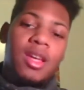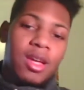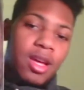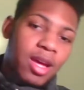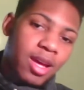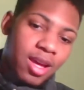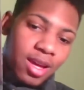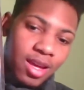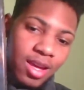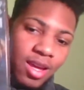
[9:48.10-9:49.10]
this
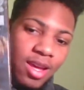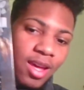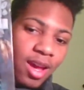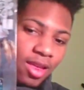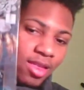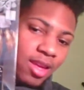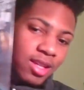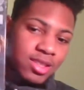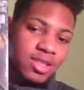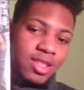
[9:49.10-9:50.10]

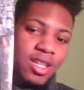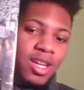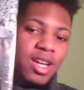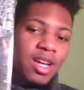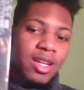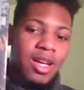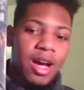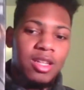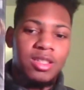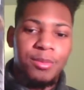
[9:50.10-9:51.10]
list.
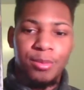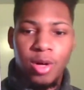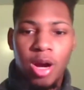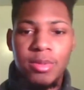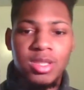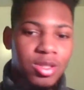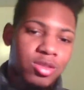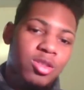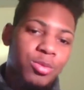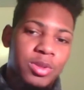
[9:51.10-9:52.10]
Gundam Barbatos
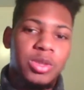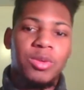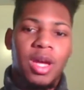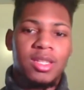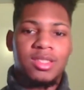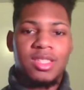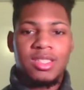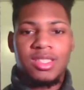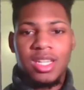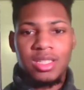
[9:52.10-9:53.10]
Lupus Rex.
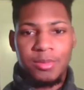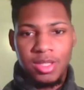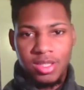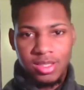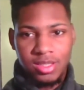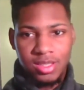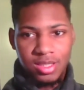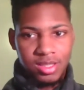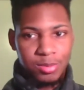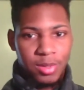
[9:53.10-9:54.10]
This Gundam here is
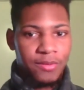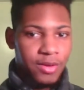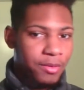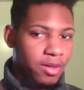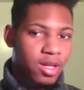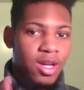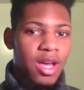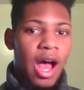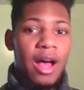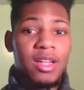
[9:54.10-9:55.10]
just my favorite.
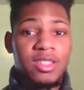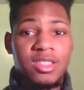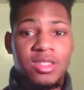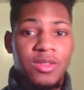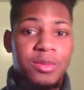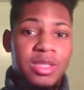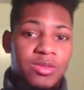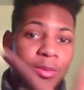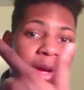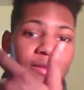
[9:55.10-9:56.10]
Uh, this from it's
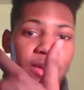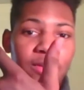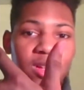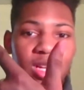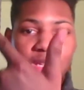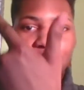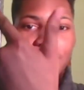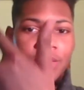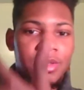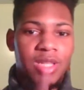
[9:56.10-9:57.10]
from my favorite Gundam
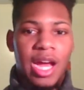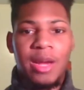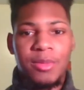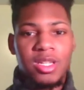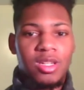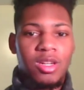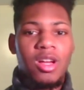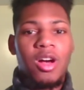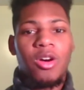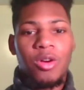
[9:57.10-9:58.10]
series, Iron Blood
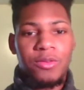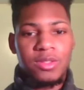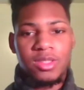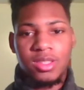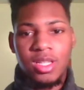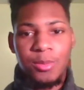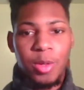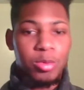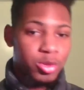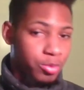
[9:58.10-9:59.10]
Orphans,
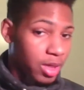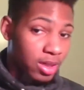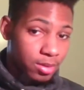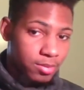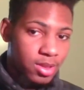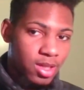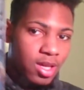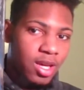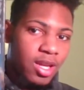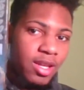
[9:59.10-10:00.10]
Mobile Suit Gundam.
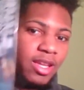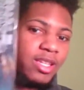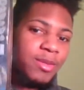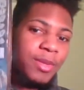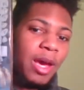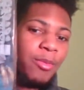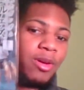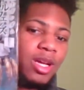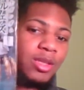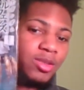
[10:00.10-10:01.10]
And this bad boy
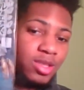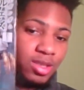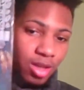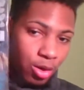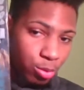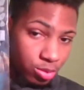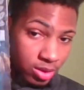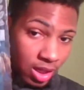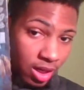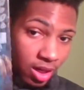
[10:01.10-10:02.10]
comes with his own
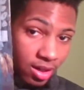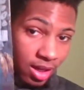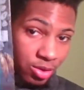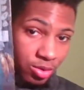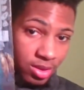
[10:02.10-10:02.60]
stand, as you can